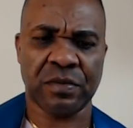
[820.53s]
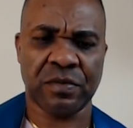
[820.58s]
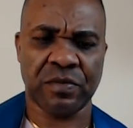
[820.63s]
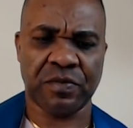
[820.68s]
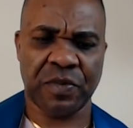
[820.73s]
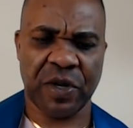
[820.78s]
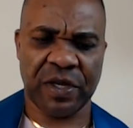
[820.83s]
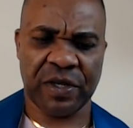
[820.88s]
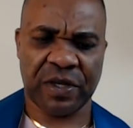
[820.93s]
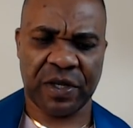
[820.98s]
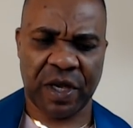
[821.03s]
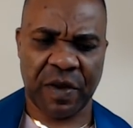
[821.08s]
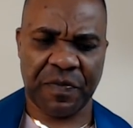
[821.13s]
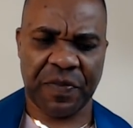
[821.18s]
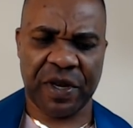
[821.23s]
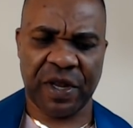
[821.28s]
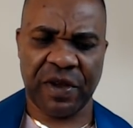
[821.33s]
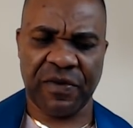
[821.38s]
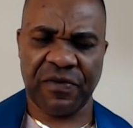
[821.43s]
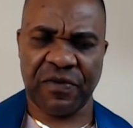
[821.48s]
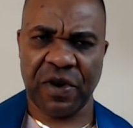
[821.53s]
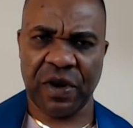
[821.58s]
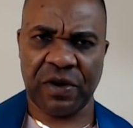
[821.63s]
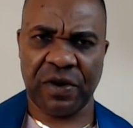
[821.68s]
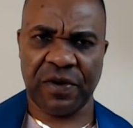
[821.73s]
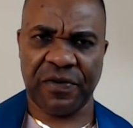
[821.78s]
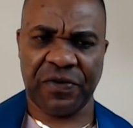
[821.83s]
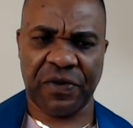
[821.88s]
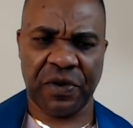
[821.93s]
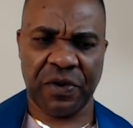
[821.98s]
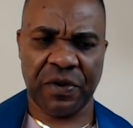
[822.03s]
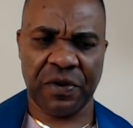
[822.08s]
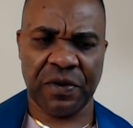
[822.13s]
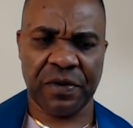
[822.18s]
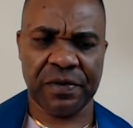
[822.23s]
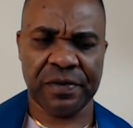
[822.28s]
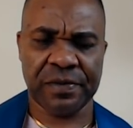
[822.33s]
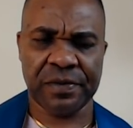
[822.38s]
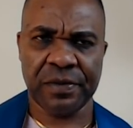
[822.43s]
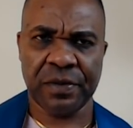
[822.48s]
Please keep it in front of
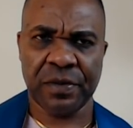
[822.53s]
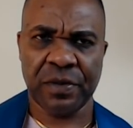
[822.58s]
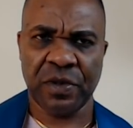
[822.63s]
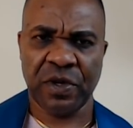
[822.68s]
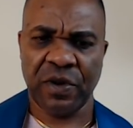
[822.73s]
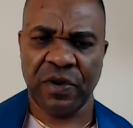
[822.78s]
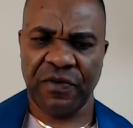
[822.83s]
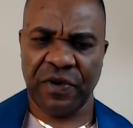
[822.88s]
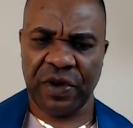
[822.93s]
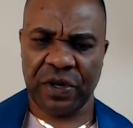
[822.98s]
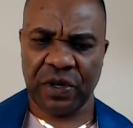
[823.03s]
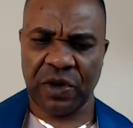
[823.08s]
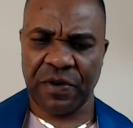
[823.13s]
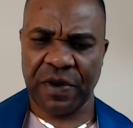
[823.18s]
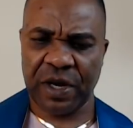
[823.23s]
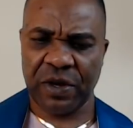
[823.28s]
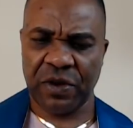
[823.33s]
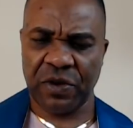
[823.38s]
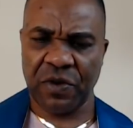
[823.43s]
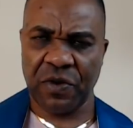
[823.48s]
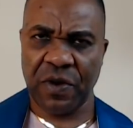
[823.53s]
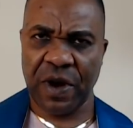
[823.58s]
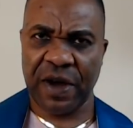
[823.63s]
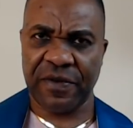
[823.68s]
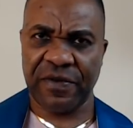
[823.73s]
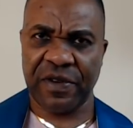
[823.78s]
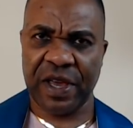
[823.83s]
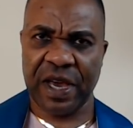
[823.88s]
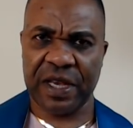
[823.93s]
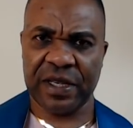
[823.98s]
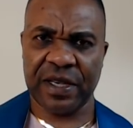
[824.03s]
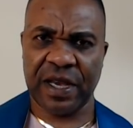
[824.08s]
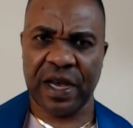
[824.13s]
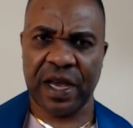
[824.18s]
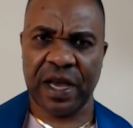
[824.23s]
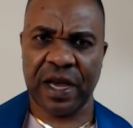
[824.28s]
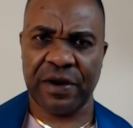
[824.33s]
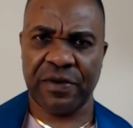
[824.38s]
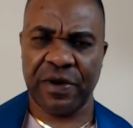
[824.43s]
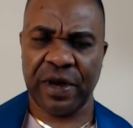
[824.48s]
you. Victoria, do you have the
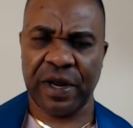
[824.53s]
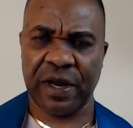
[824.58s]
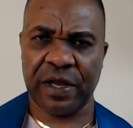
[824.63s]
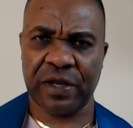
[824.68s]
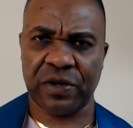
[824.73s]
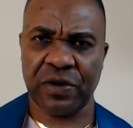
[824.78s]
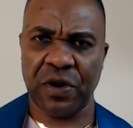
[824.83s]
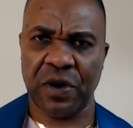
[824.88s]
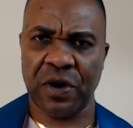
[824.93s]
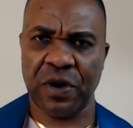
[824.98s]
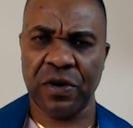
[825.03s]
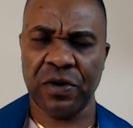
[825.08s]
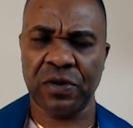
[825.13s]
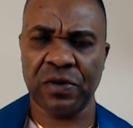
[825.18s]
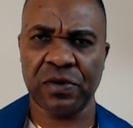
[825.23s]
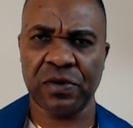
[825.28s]
Isaiah ready to go?